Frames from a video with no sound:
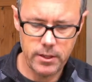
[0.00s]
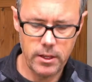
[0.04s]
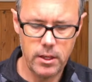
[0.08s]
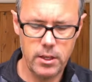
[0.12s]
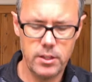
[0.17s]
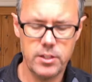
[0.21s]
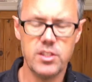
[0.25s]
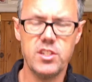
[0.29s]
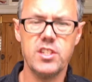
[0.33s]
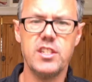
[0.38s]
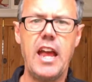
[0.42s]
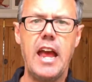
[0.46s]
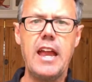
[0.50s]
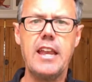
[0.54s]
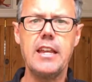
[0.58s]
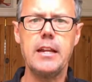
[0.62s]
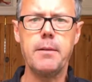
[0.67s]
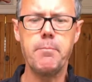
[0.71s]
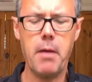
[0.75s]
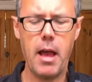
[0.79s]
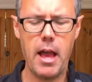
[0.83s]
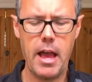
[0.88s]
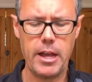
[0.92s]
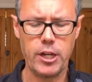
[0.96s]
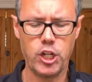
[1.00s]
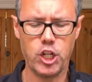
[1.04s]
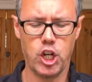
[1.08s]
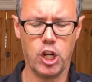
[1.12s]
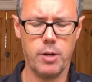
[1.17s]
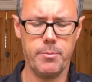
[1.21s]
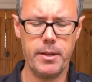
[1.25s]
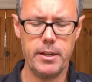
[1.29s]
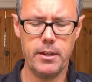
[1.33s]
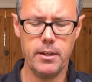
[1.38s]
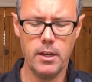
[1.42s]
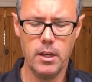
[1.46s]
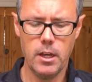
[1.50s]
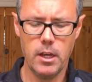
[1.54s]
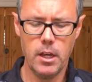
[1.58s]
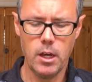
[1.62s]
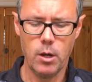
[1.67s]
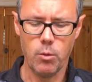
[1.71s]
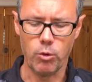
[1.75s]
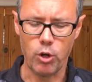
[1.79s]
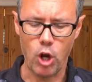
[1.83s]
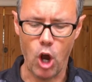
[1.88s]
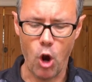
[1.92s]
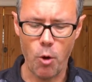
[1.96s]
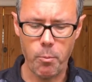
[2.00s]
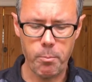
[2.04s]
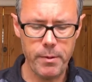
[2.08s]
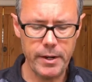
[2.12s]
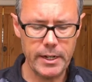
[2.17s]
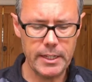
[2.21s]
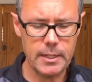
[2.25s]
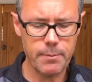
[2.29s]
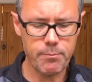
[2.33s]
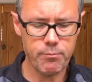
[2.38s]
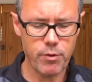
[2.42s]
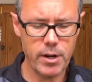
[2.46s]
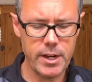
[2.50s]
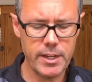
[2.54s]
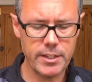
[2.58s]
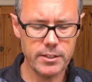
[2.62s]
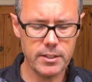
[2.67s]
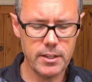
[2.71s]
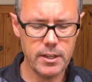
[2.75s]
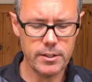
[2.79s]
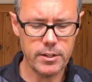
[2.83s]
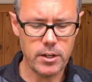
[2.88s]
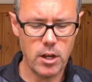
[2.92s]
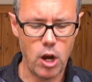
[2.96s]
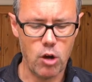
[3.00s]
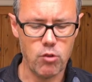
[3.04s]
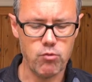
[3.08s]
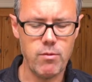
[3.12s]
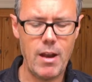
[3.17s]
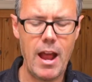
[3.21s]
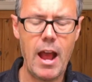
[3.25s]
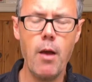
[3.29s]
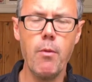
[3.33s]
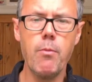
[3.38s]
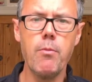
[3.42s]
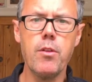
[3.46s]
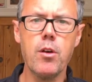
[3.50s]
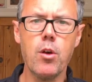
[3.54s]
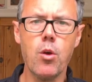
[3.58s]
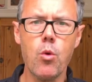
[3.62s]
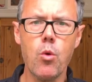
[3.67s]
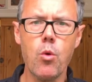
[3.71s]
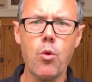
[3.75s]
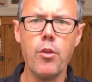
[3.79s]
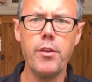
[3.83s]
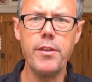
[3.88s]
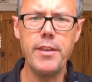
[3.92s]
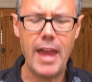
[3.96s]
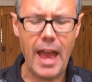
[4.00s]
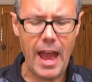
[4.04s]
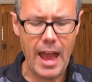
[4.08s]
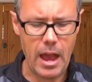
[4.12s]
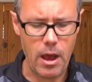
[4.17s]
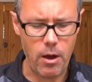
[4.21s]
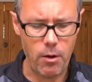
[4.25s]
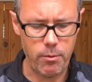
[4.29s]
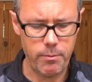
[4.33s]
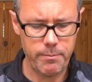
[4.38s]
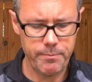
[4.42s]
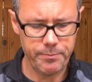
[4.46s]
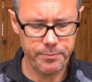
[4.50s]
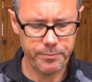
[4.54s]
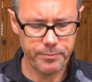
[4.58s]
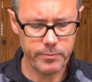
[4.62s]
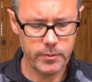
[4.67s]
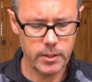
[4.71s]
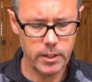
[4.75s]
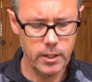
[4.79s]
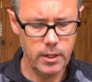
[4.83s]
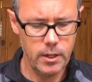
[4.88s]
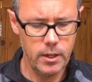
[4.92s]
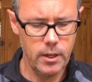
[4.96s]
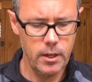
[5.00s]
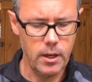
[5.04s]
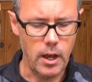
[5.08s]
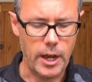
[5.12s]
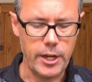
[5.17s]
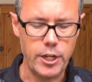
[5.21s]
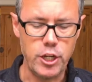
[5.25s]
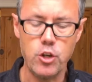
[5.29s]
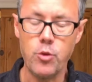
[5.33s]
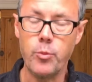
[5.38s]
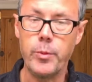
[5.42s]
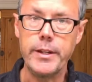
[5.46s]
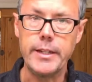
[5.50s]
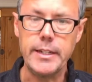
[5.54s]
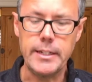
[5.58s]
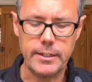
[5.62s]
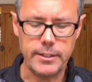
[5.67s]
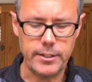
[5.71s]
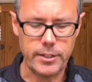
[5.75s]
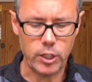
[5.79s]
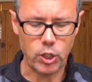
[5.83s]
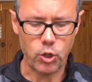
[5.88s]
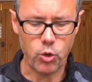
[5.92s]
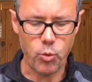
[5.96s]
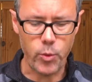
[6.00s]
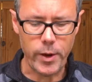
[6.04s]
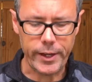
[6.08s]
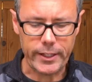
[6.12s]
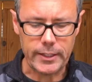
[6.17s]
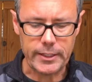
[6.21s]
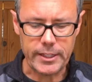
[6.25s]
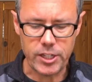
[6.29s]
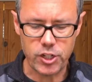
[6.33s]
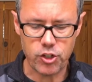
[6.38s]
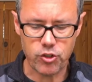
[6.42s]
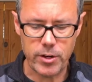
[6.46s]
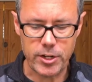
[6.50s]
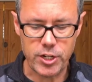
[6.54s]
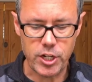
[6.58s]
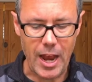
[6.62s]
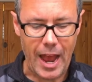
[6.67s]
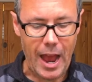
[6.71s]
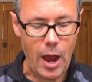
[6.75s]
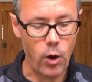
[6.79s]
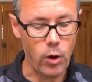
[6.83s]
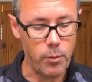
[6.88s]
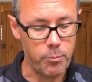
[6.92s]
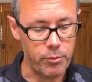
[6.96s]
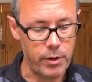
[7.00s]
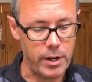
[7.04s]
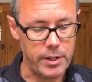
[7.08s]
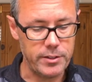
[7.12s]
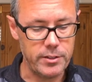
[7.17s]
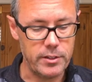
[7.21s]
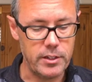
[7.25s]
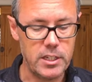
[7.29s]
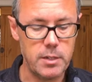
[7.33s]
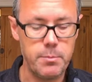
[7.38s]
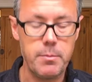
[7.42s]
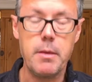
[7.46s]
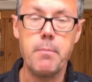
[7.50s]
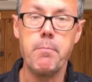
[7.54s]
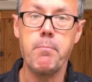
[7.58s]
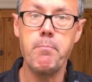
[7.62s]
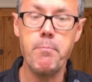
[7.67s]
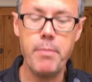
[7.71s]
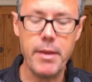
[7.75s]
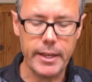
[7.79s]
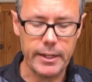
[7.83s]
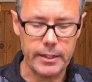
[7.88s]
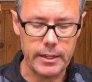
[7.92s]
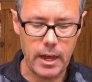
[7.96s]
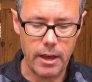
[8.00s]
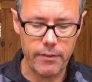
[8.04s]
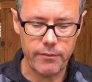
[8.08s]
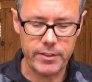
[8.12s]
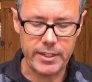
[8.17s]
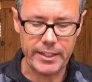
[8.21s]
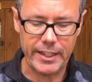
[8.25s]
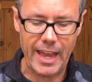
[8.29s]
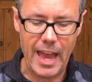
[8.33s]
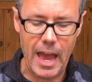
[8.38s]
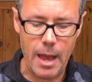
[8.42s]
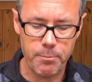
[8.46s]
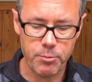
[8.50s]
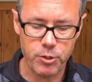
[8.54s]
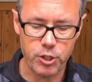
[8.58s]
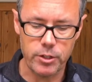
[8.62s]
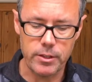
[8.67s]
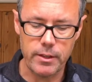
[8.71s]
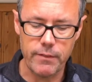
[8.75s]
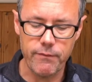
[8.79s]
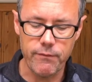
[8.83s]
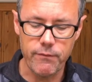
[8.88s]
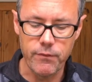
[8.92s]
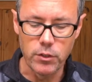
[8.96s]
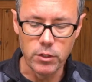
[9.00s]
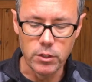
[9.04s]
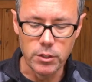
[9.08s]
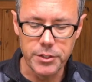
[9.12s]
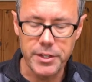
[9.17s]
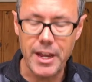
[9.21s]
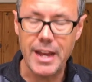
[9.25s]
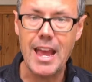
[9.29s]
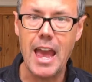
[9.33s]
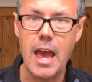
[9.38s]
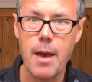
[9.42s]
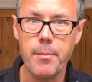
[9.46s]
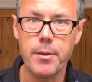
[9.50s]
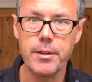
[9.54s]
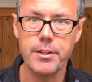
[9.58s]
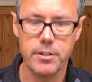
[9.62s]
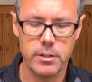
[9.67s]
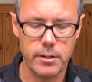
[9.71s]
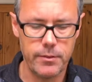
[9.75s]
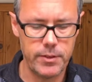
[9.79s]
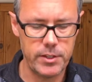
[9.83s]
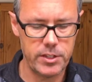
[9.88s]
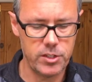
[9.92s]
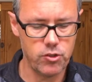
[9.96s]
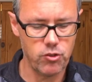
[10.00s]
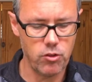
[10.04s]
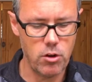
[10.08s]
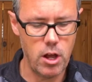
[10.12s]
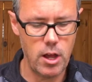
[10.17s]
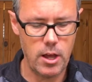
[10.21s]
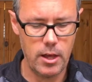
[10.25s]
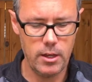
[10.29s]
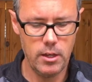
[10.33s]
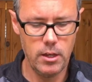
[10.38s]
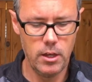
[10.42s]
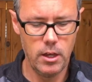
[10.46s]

"Standing by, Sherman. We're opening the bracelet around the hole now." I knew we needed to quickly stretch our bracelet to be big enough to capture the full diameter of the straw.